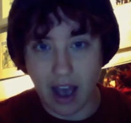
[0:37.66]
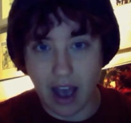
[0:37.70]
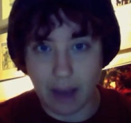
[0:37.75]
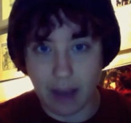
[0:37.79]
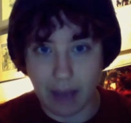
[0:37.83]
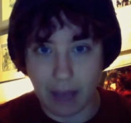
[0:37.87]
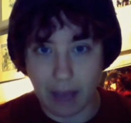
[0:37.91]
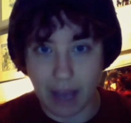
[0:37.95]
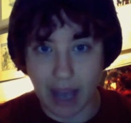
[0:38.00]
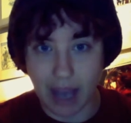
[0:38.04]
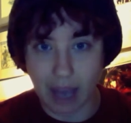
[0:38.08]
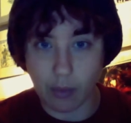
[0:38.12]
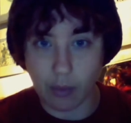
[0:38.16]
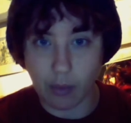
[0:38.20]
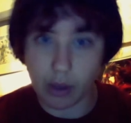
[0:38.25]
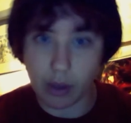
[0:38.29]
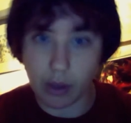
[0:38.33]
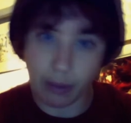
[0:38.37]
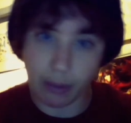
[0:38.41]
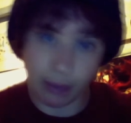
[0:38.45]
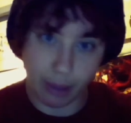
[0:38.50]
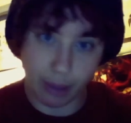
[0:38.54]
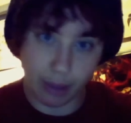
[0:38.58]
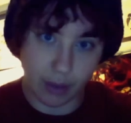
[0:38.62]
I
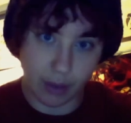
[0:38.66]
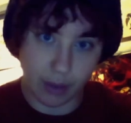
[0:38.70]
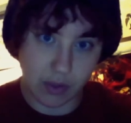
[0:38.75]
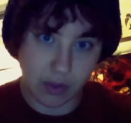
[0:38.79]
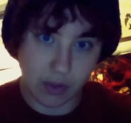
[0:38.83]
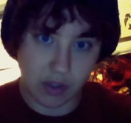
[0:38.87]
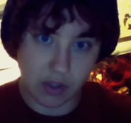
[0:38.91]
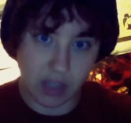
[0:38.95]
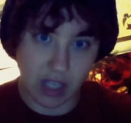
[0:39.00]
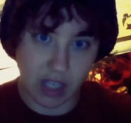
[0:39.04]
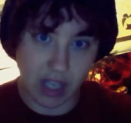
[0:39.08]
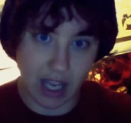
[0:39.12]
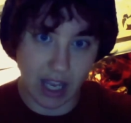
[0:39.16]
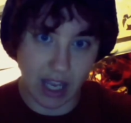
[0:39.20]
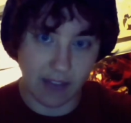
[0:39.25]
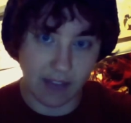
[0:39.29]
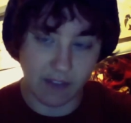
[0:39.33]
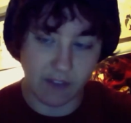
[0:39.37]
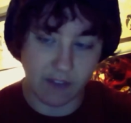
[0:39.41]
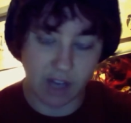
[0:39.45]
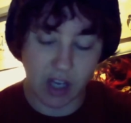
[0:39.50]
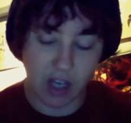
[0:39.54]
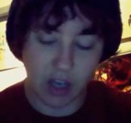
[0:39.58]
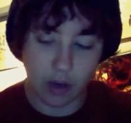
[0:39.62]
will post
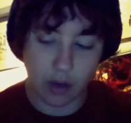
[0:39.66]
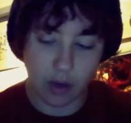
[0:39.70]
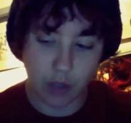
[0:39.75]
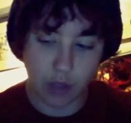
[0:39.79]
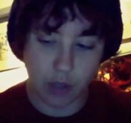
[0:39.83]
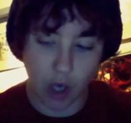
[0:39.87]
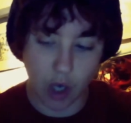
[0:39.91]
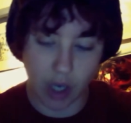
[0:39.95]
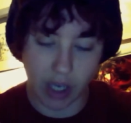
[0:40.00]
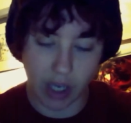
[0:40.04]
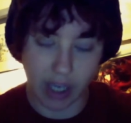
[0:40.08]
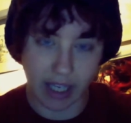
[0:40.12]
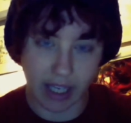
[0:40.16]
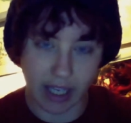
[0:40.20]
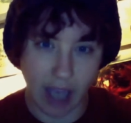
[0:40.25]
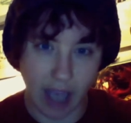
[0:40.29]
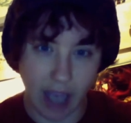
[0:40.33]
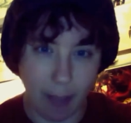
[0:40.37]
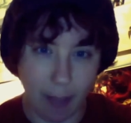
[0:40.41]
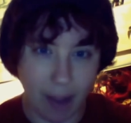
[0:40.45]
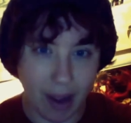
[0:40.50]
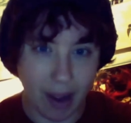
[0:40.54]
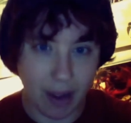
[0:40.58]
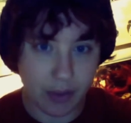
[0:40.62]
a video talking
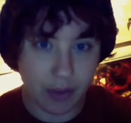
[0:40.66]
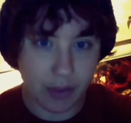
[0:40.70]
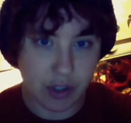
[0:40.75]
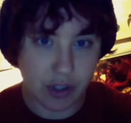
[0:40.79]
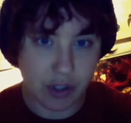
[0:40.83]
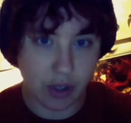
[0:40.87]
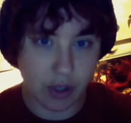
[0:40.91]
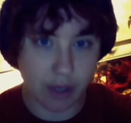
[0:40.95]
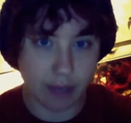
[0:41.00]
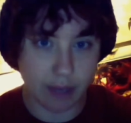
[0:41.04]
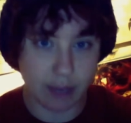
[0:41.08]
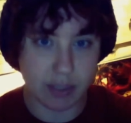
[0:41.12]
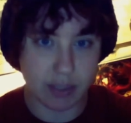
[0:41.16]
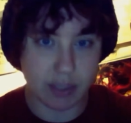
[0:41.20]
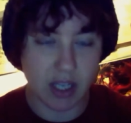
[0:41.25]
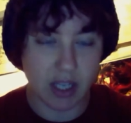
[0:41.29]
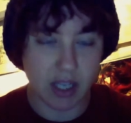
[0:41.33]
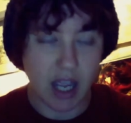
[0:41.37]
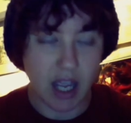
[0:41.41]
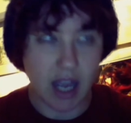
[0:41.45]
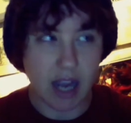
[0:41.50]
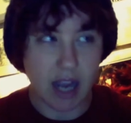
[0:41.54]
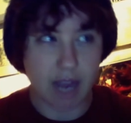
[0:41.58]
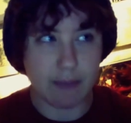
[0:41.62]
about the script,
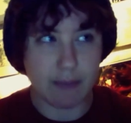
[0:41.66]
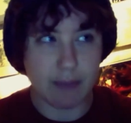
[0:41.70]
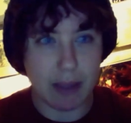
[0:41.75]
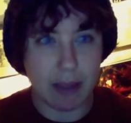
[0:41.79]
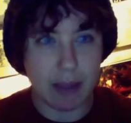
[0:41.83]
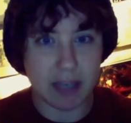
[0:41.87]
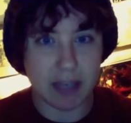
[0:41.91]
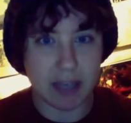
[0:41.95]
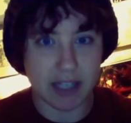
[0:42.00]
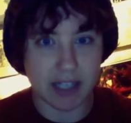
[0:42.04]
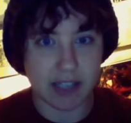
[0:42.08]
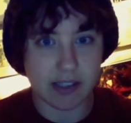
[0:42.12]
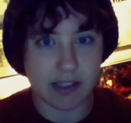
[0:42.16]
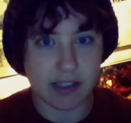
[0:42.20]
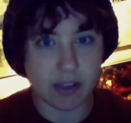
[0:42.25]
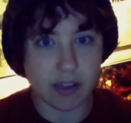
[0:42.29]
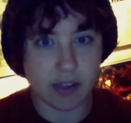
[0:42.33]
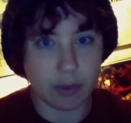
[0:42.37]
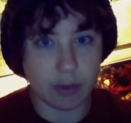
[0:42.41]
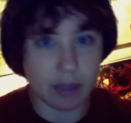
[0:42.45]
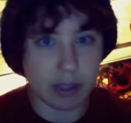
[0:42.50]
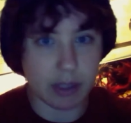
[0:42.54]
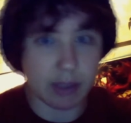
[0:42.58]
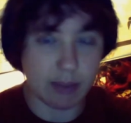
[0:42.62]
maybe not
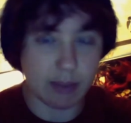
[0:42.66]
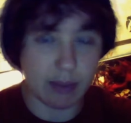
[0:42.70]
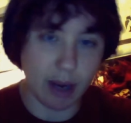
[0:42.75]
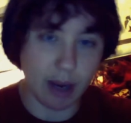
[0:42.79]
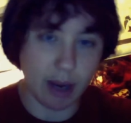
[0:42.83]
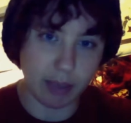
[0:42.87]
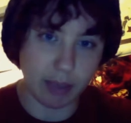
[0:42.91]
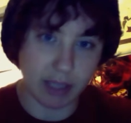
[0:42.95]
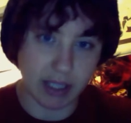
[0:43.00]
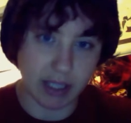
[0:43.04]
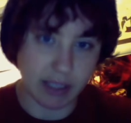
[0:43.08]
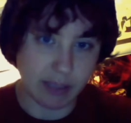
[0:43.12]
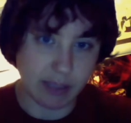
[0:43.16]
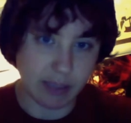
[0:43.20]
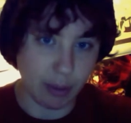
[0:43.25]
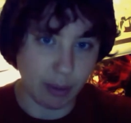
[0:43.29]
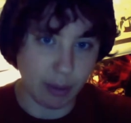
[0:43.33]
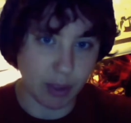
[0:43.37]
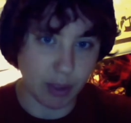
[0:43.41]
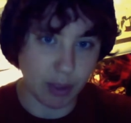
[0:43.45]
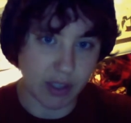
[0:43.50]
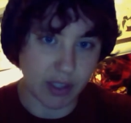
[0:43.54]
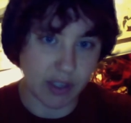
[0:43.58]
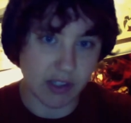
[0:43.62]
necessarily what it's about, but at least
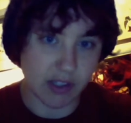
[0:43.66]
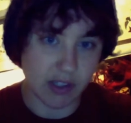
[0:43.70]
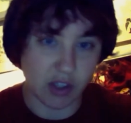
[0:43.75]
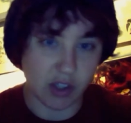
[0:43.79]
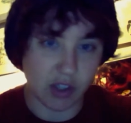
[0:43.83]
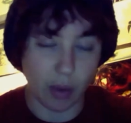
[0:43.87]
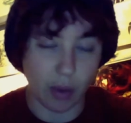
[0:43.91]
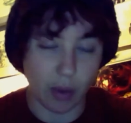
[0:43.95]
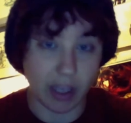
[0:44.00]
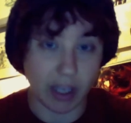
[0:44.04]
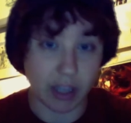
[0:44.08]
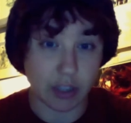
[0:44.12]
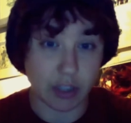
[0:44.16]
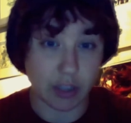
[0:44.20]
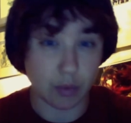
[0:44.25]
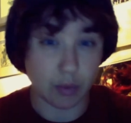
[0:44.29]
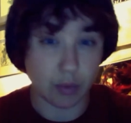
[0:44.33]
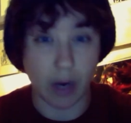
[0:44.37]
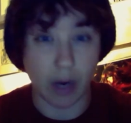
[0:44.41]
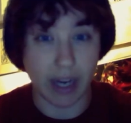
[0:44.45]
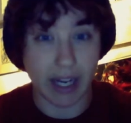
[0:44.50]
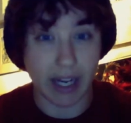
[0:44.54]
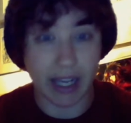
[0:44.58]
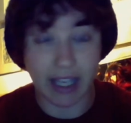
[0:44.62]
my process going into
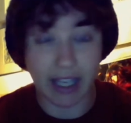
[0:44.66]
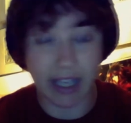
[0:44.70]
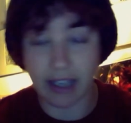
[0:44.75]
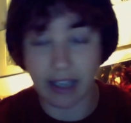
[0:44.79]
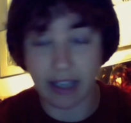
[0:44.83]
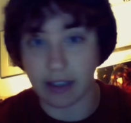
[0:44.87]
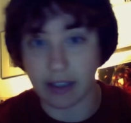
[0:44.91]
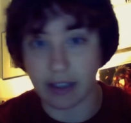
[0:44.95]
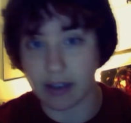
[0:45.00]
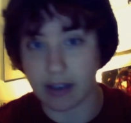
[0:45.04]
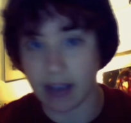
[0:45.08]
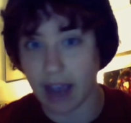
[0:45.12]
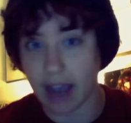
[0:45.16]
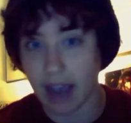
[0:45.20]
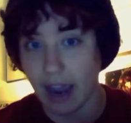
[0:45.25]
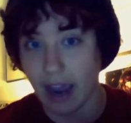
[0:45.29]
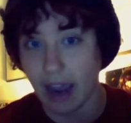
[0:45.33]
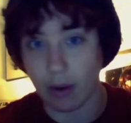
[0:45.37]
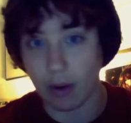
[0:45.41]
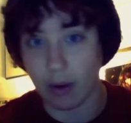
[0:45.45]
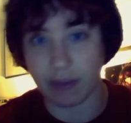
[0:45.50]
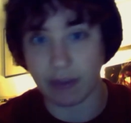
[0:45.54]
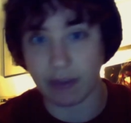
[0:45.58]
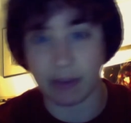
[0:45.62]
writing it and
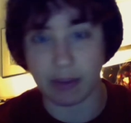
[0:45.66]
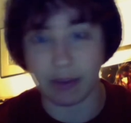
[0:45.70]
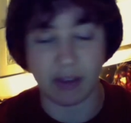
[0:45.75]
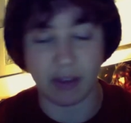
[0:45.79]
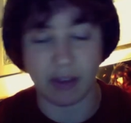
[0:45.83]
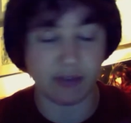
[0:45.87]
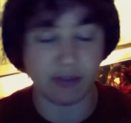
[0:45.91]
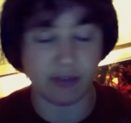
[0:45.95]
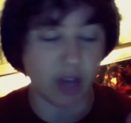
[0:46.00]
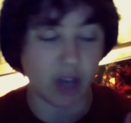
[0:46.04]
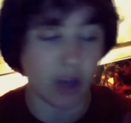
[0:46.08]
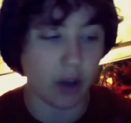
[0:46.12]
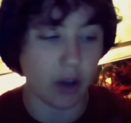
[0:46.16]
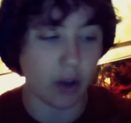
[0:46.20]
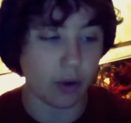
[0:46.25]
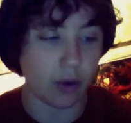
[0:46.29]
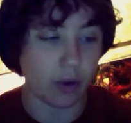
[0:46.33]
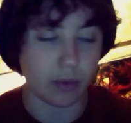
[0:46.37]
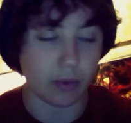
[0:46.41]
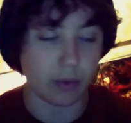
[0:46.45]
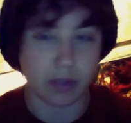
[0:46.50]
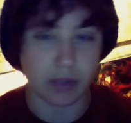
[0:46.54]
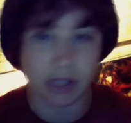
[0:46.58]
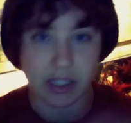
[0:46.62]
how I found my
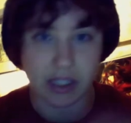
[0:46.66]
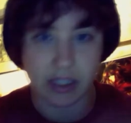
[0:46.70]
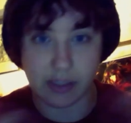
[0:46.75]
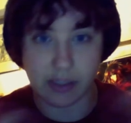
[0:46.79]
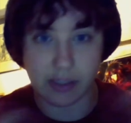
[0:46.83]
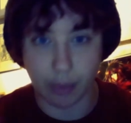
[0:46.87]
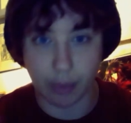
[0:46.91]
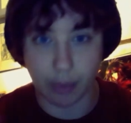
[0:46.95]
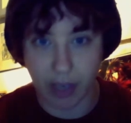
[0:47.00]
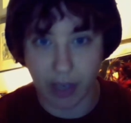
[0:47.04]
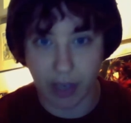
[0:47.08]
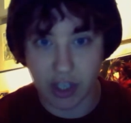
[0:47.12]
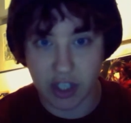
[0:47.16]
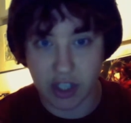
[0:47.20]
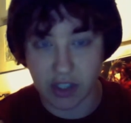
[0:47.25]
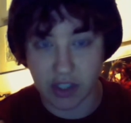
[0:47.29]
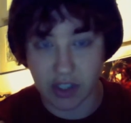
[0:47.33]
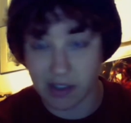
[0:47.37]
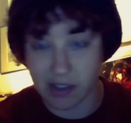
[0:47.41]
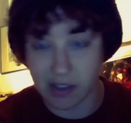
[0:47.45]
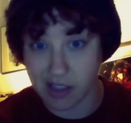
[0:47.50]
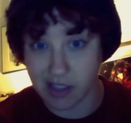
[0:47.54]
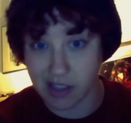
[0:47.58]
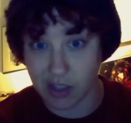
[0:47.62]
flow and
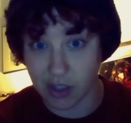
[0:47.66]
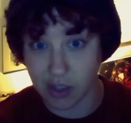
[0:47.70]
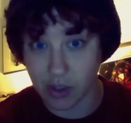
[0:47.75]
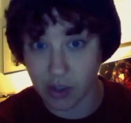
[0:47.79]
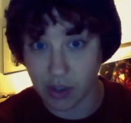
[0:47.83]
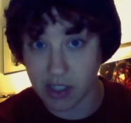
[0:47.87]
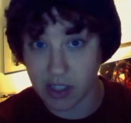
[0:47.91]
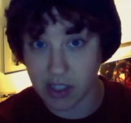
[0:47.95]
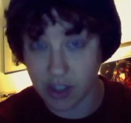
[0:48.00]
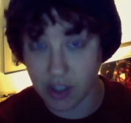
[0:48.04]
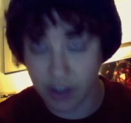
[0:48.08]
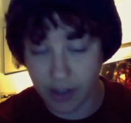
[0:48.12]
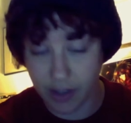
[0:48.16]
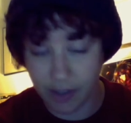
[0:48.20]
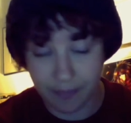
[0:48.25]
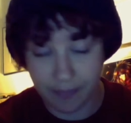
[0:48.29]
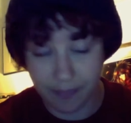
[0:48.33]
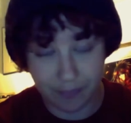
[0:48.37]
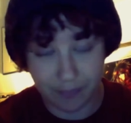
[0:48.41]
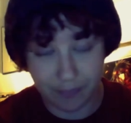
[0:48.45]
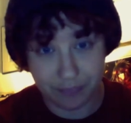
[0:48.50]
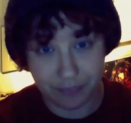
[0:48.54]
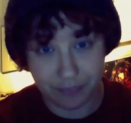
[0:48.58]
inspirations, etc., etc.